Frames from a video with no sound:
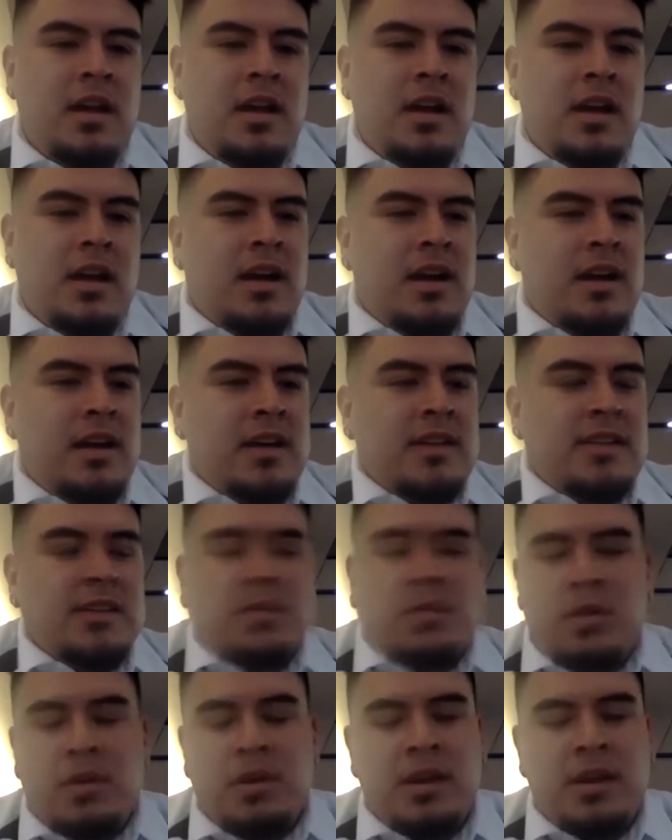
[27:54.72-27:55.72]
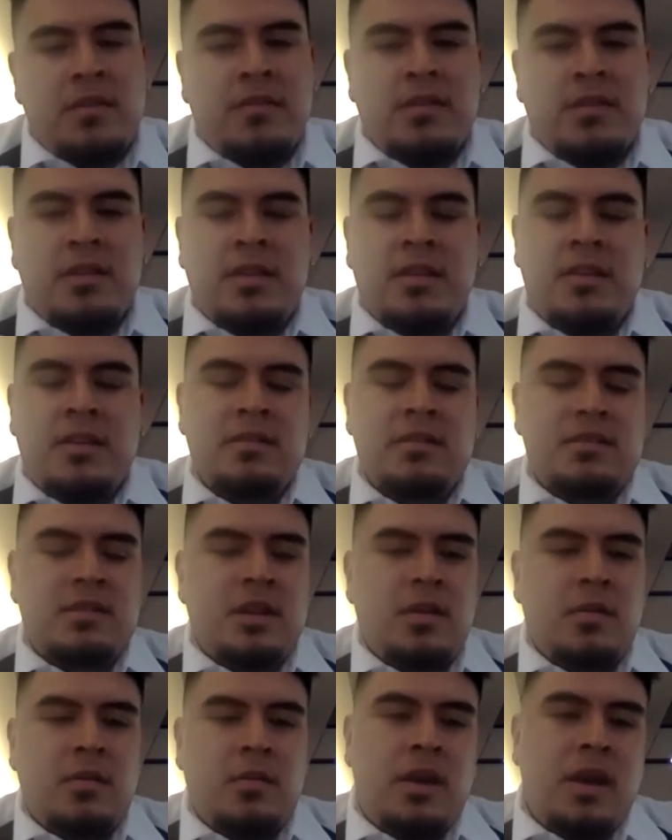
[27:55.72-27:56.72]
explored everything,
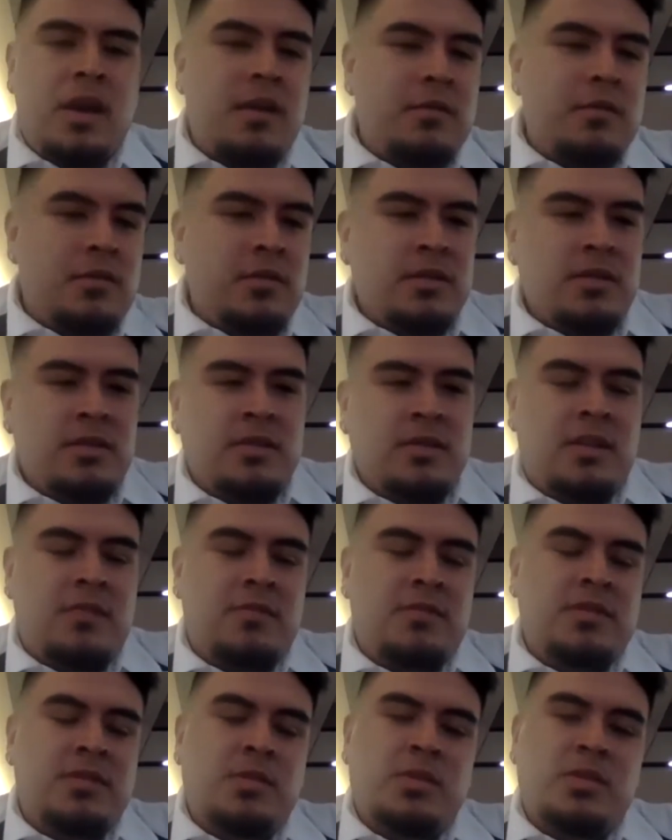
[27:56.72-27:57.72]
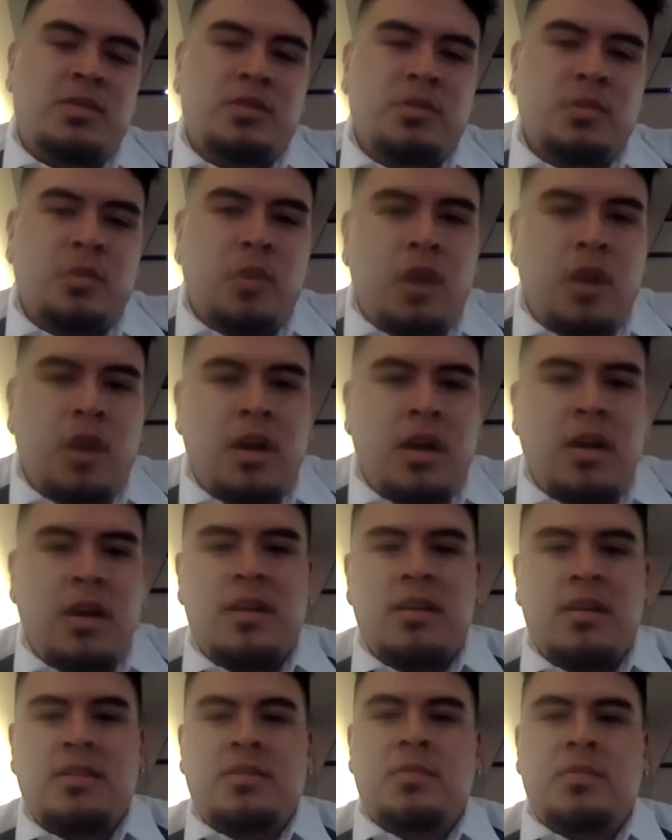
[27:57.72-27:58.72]
saw where I was supposed to
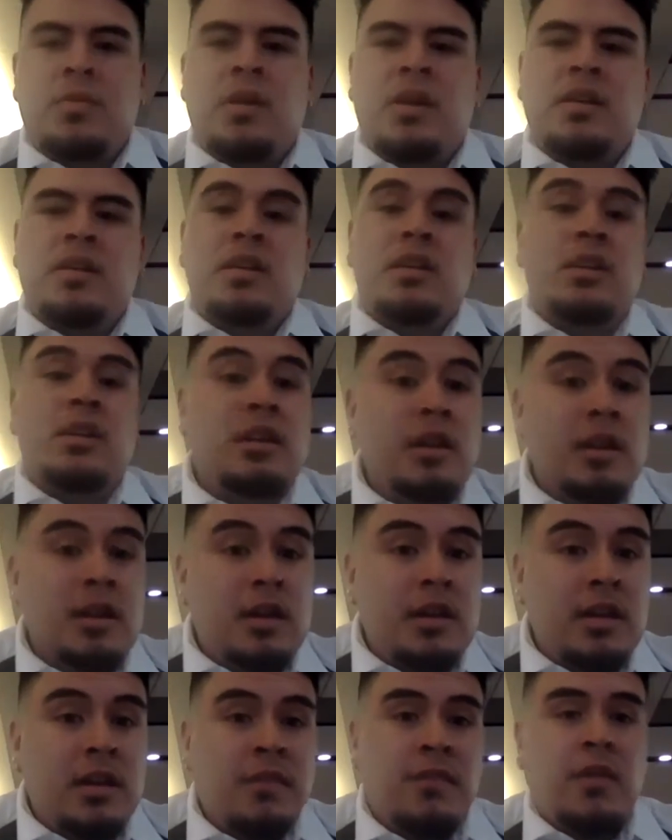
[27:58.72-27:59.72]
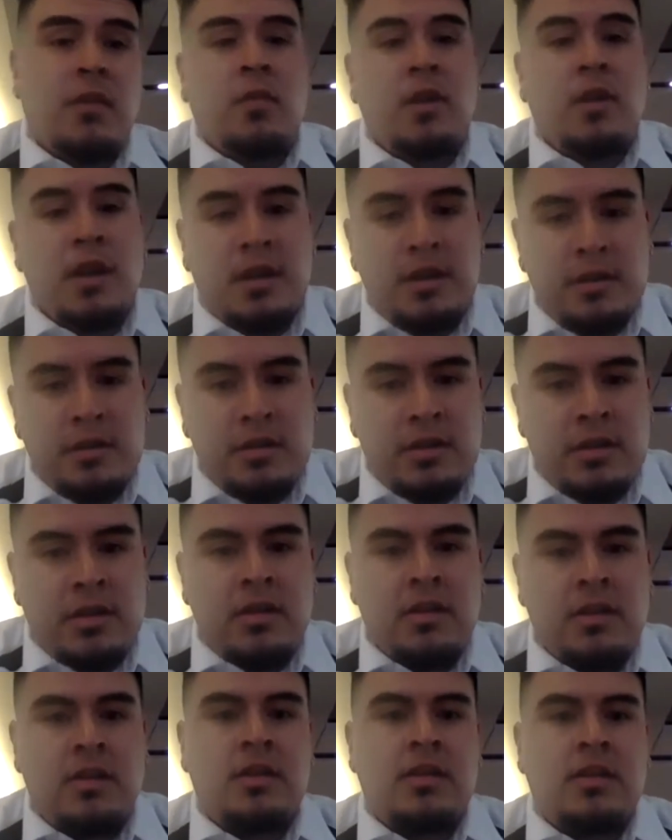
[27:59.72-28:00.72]
wash, where I could cook if I wanted to
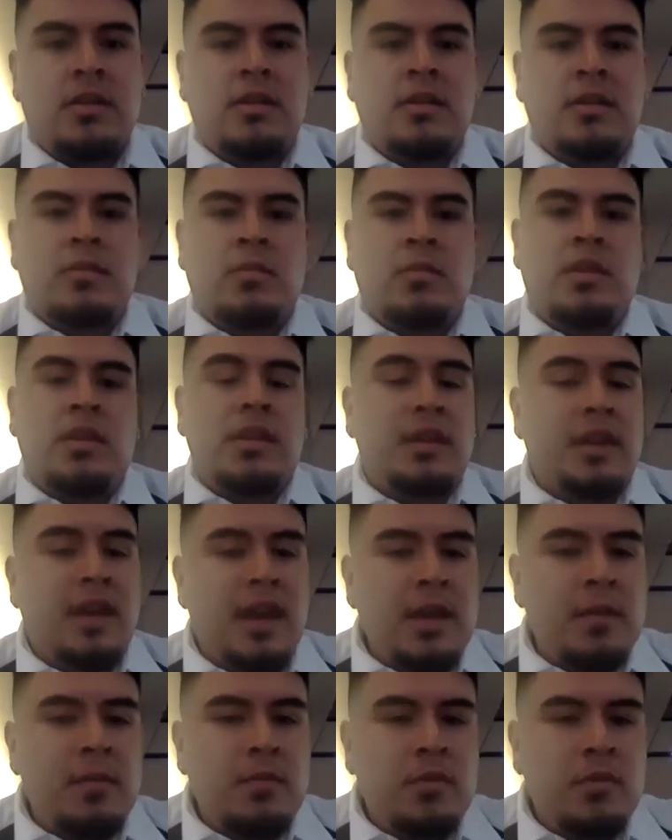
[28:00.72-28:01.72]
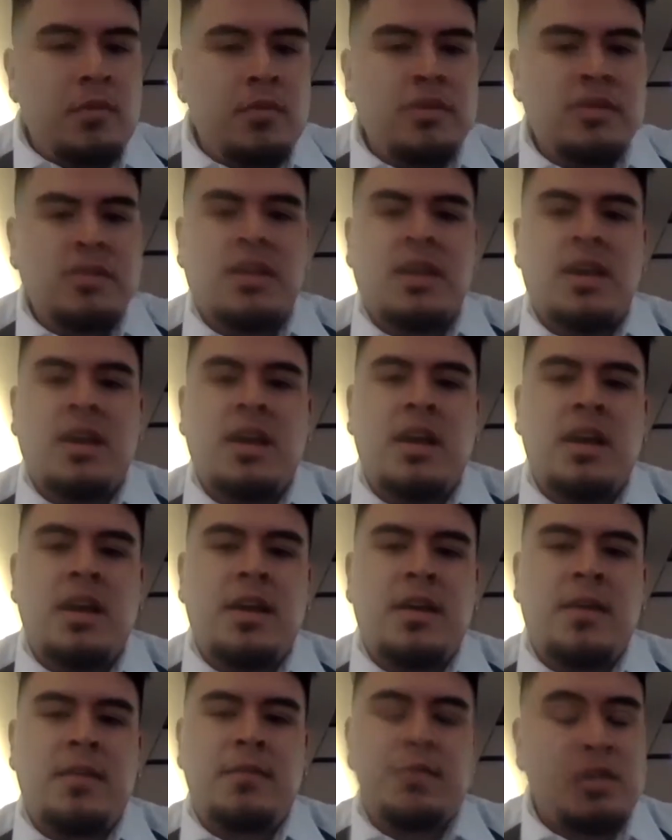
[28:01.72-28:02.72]
cook, where the game room was
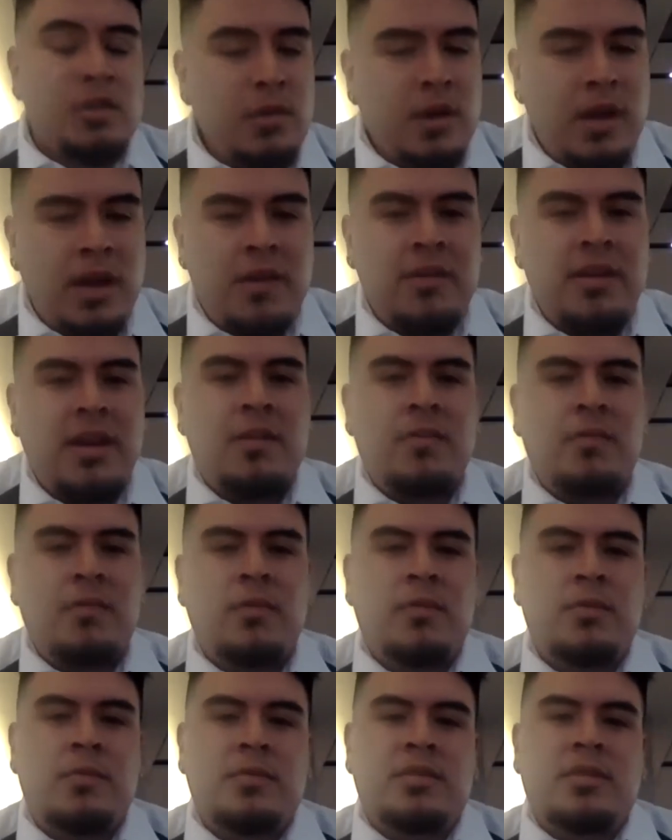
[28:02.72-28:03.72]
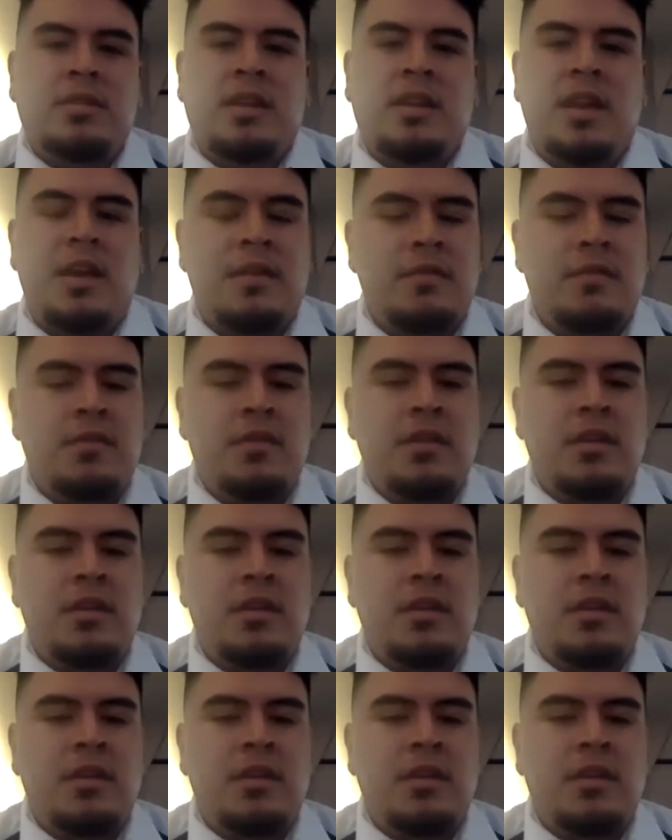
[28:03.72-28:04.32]
at. We do have game rooms in every